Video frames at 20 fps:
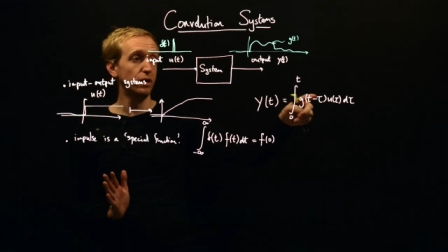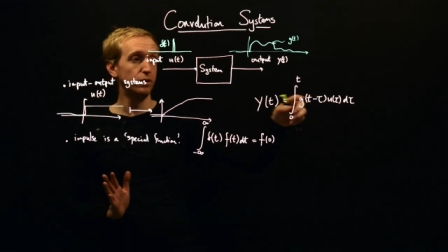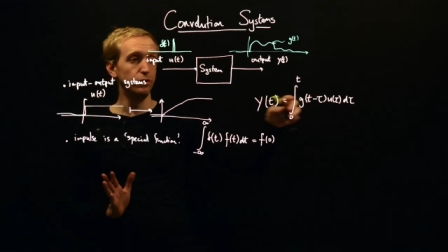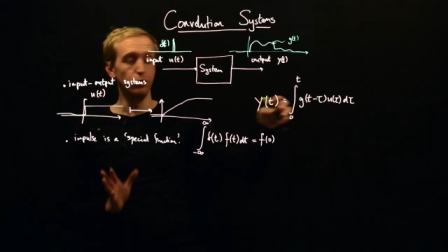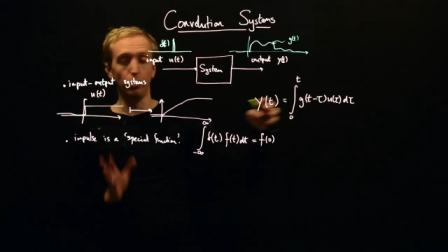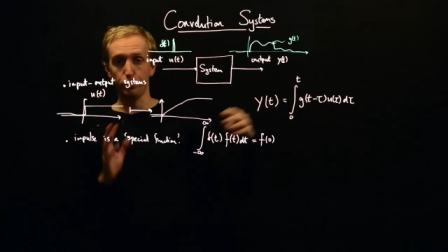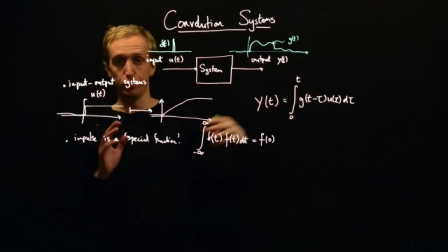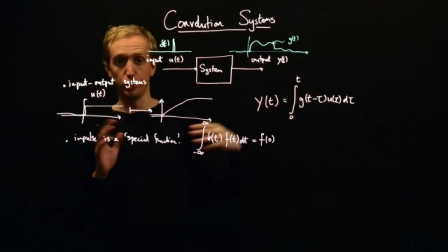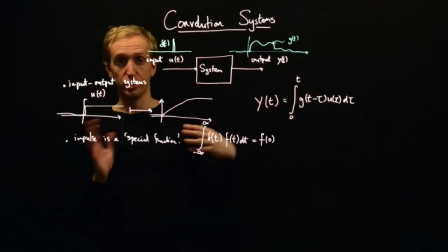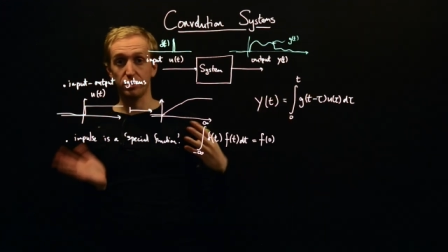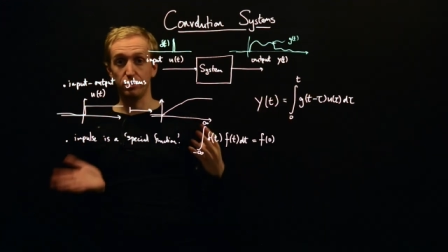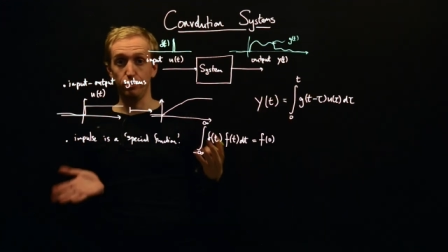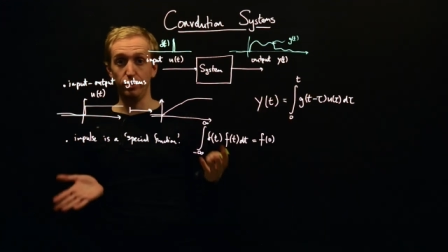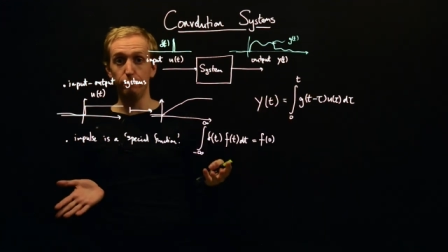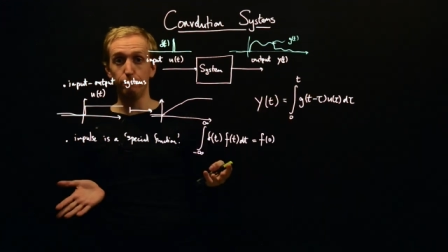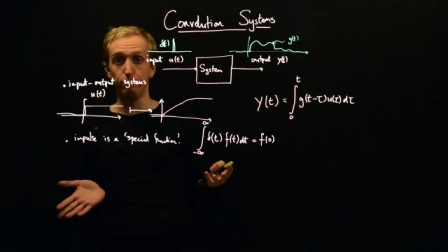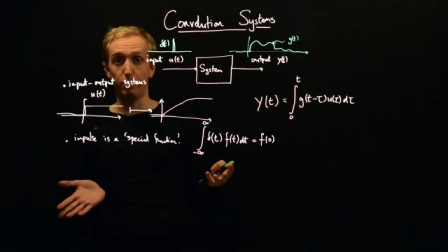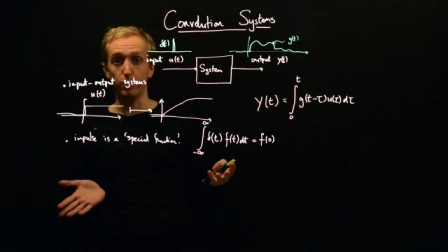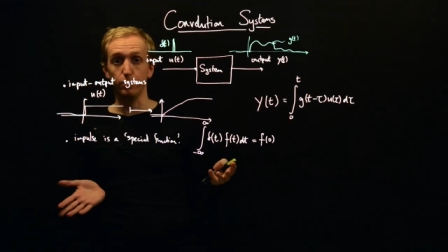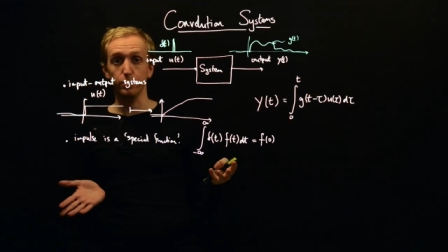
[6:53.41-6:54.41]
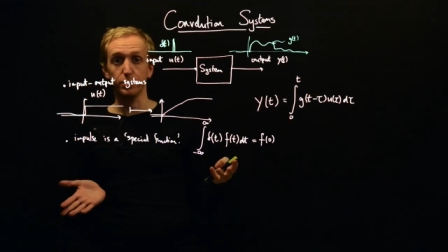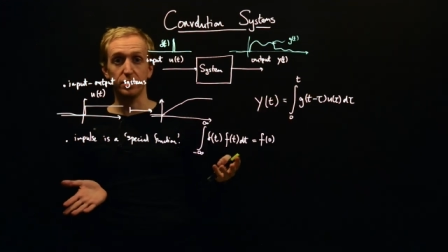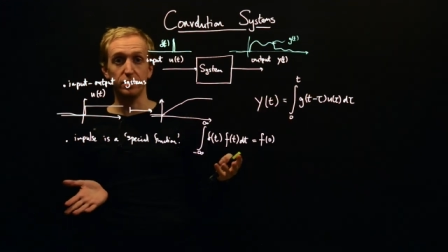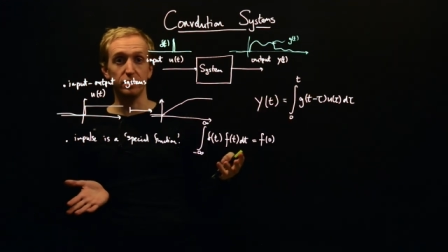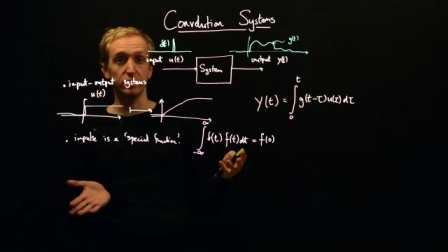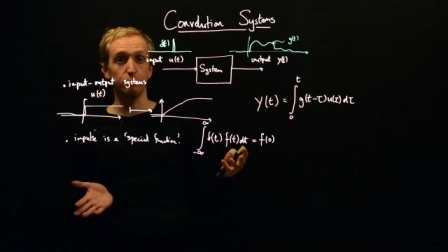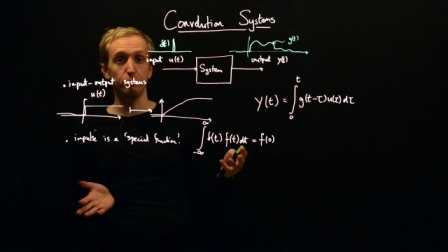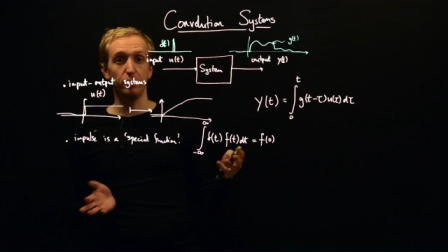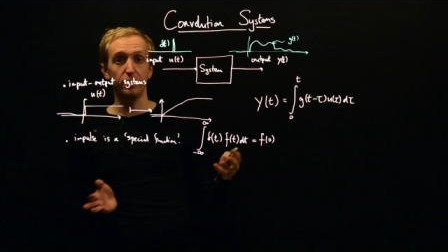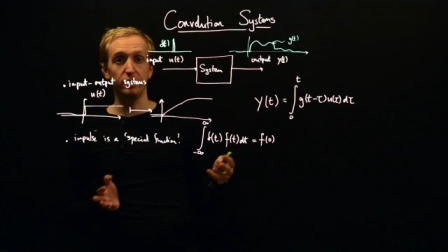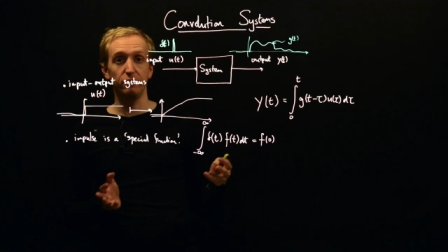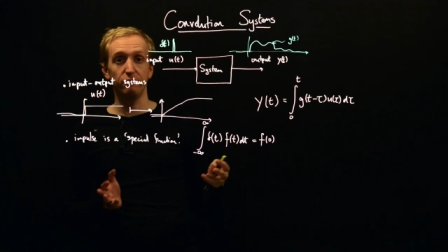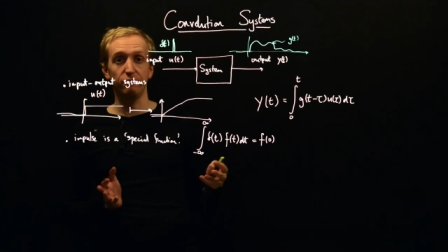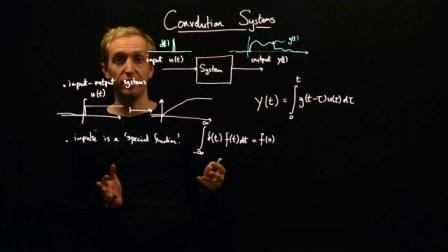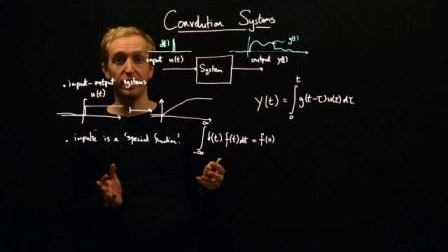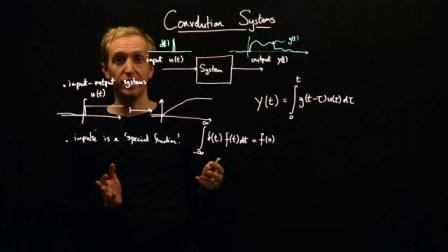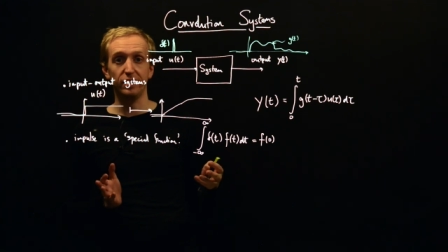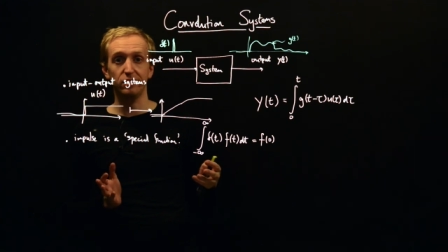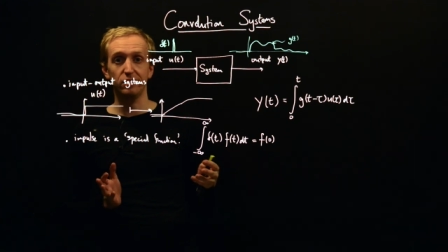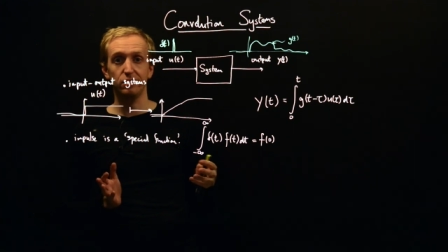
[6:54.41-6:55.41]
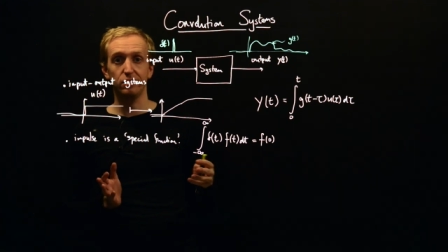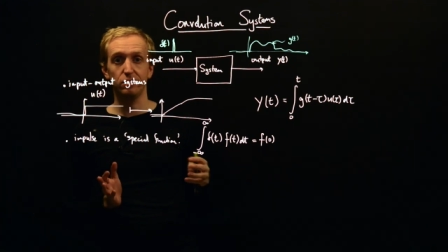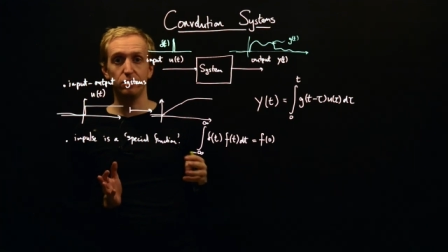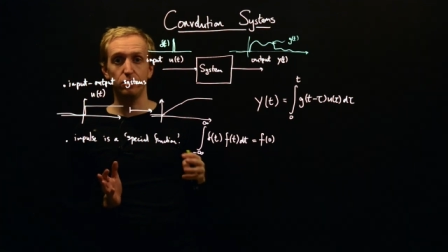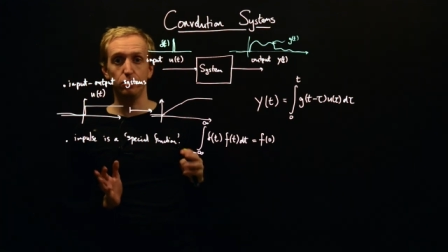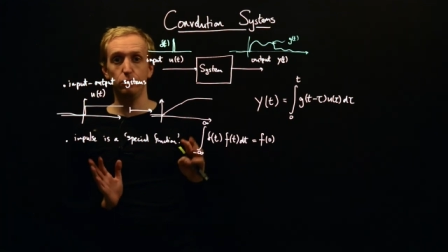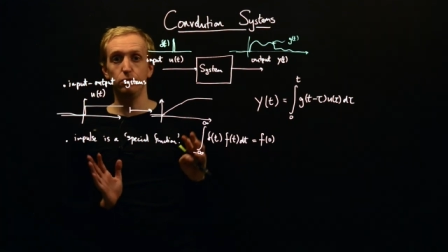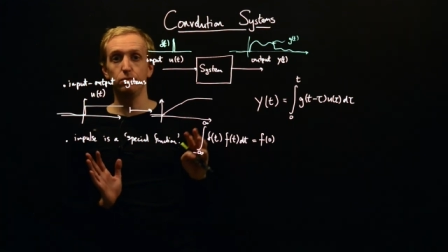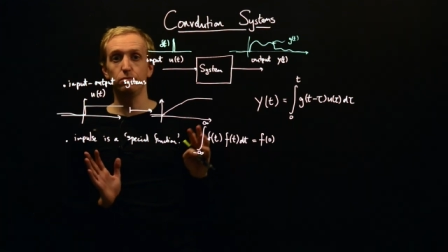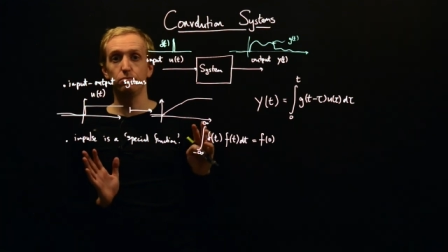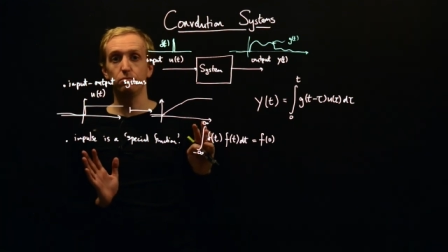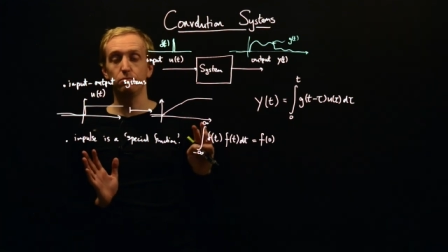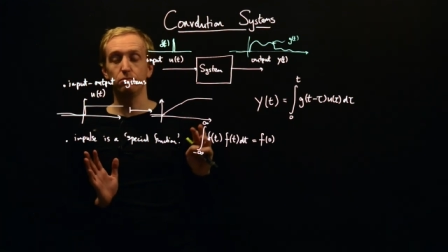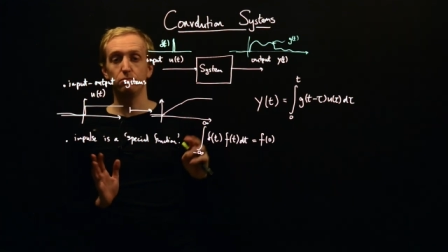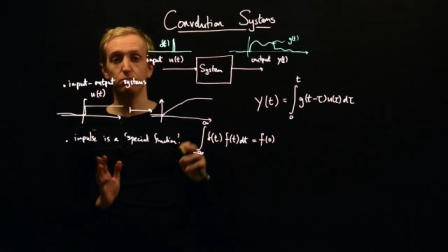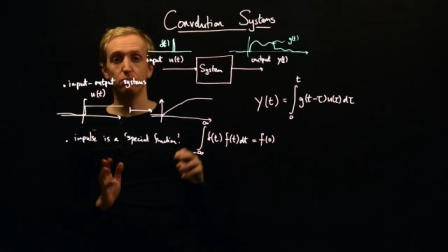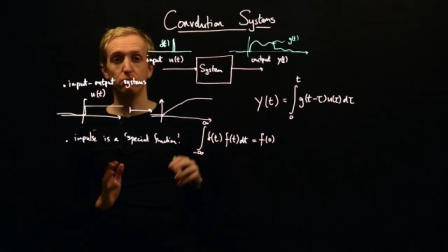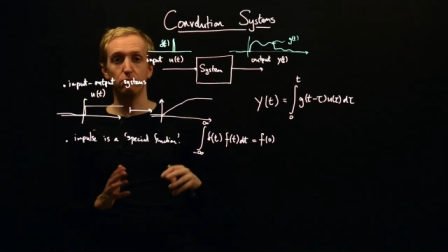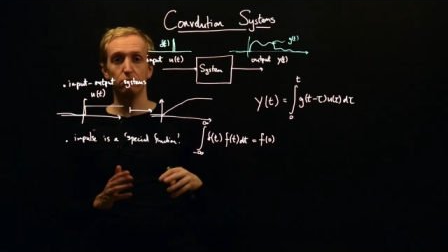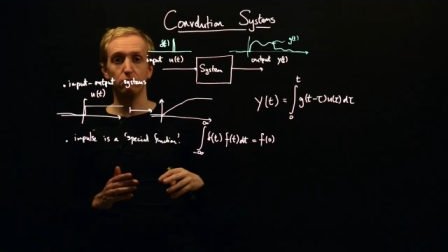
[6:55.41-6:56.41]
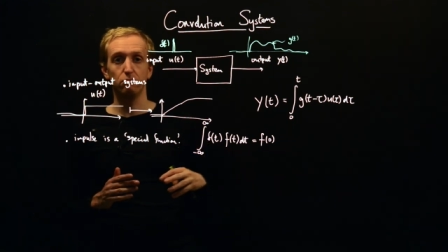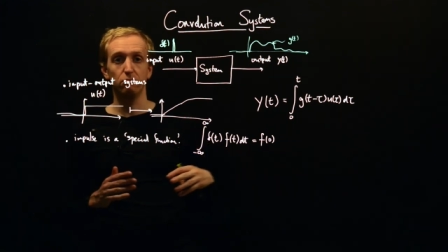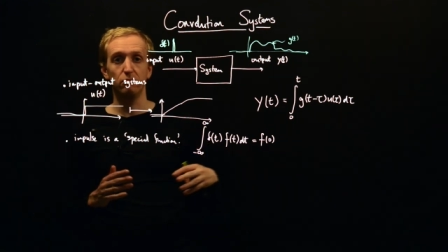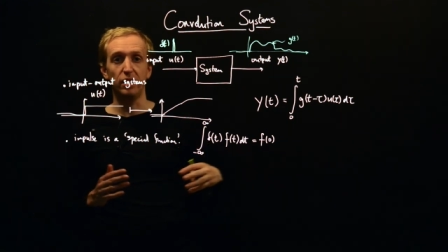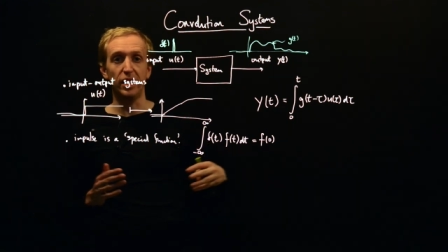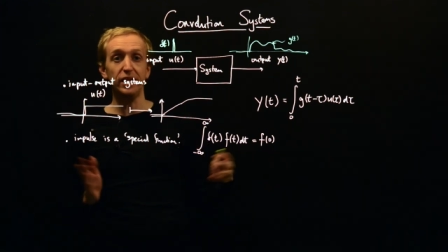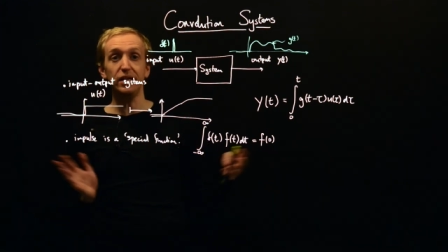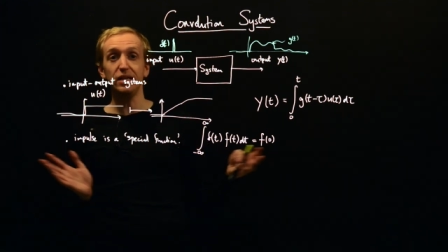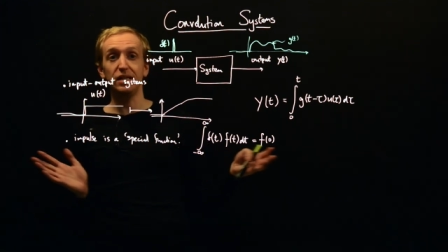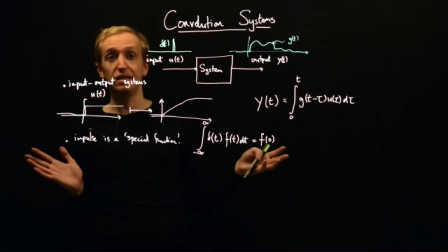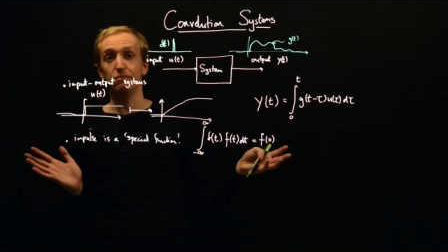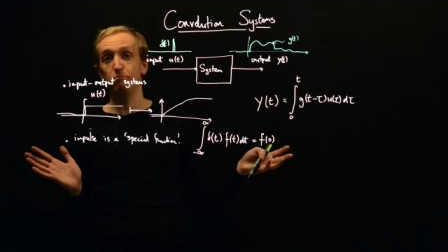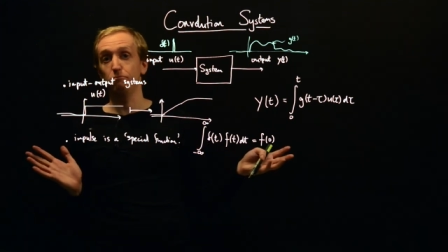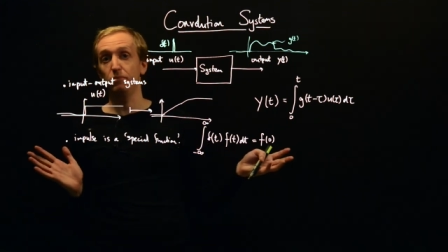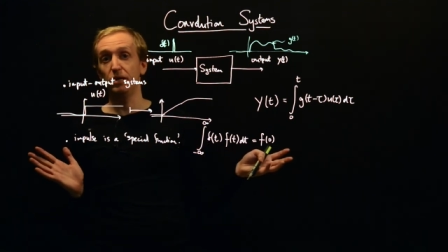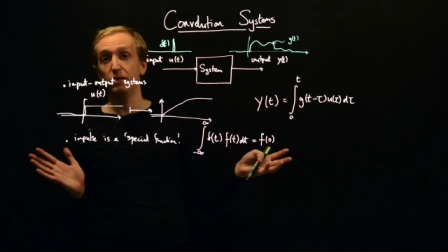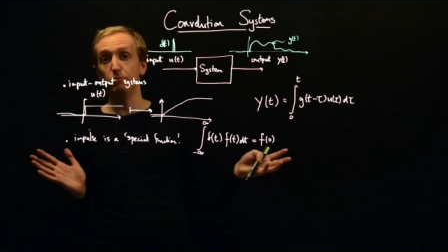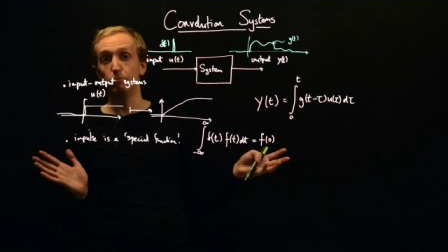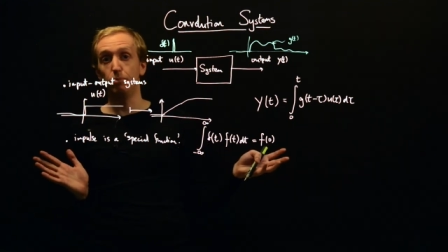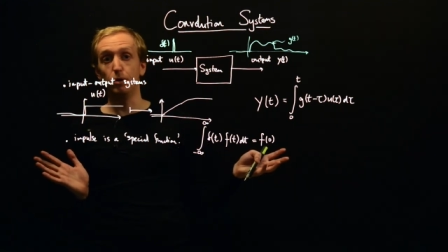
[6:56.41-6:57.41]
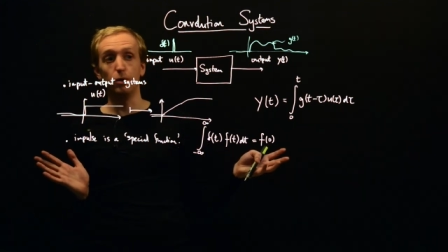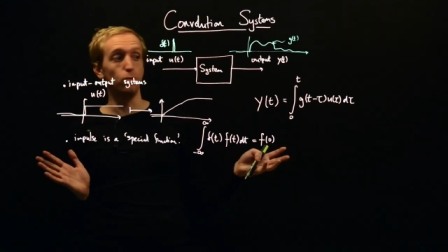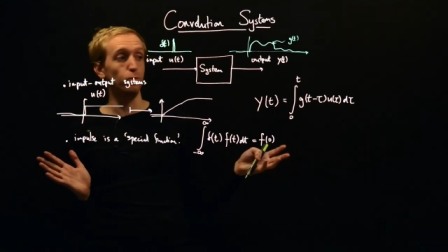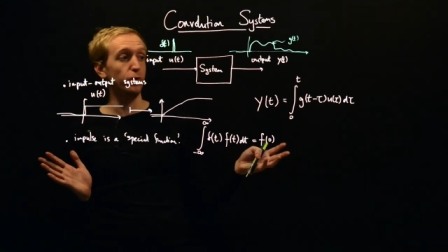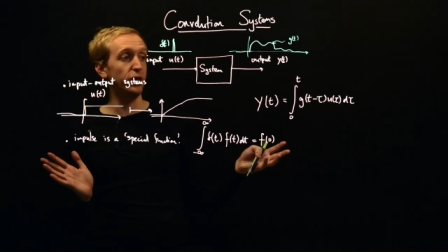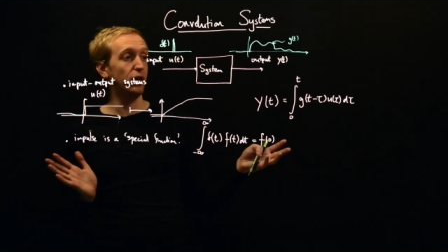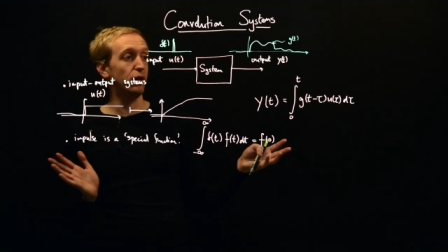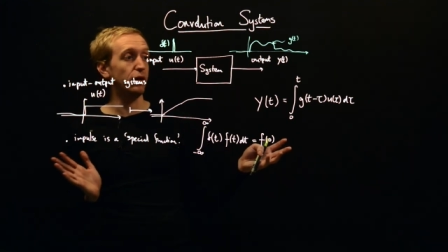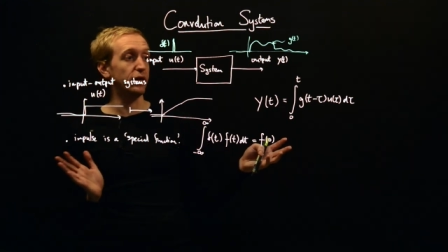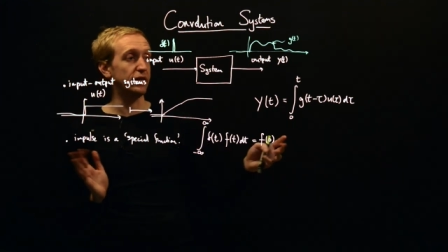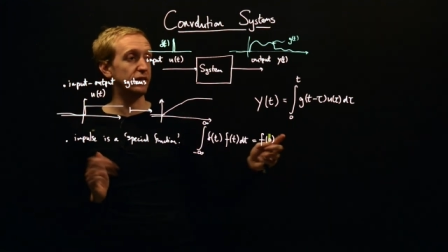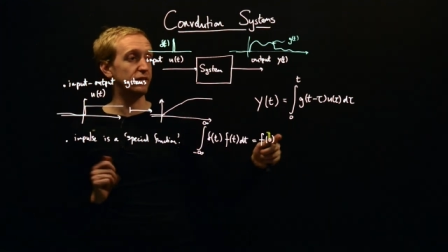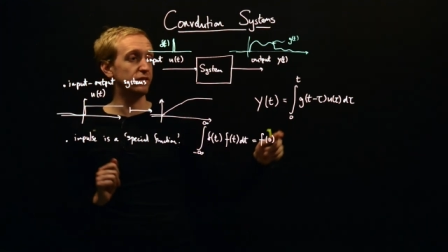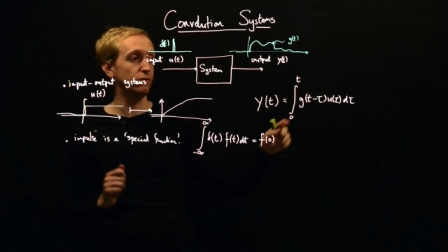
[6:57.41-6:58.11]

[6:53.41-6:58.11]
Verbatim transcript: not just to impulses, but in fact to any input we like.